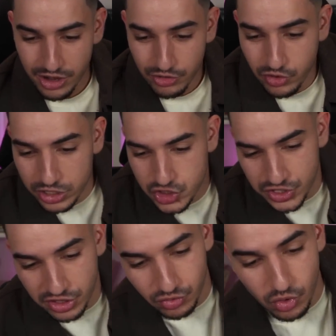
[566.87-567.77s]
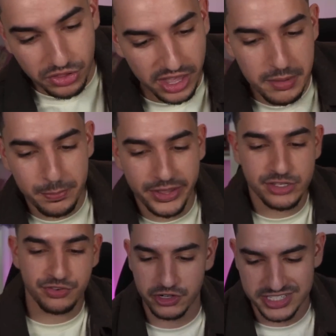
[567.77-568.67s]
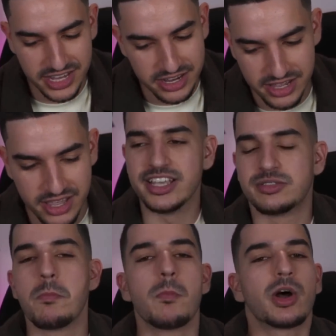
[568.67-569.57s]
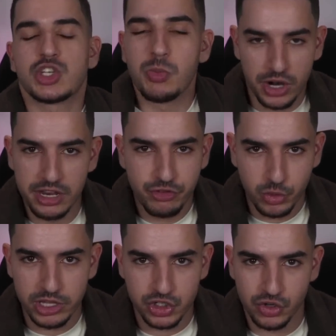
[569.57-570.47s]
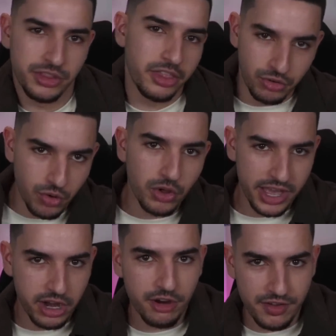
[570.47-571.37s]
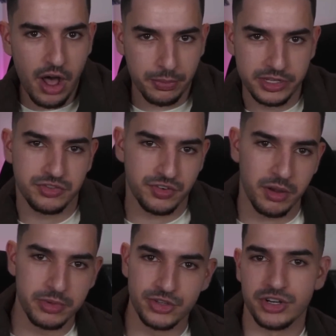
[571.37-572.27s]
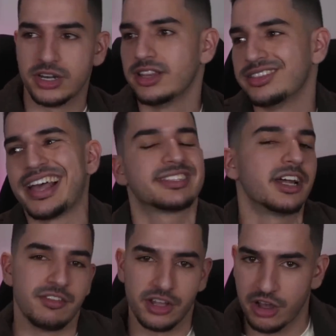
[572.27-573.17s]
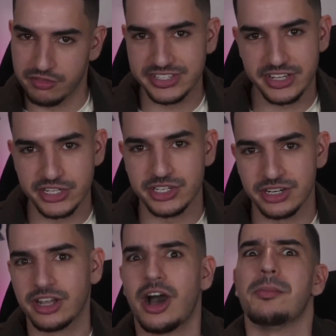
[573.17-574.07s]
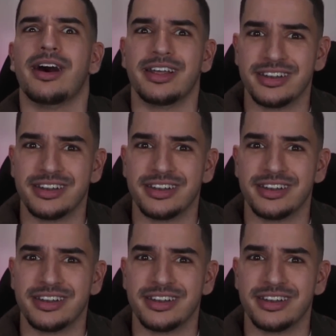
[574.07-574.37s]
Rodri, the role that he plays for City is much more influential than the role that Carvajal plays for Real Madrid. That's not even a conversation. Come on.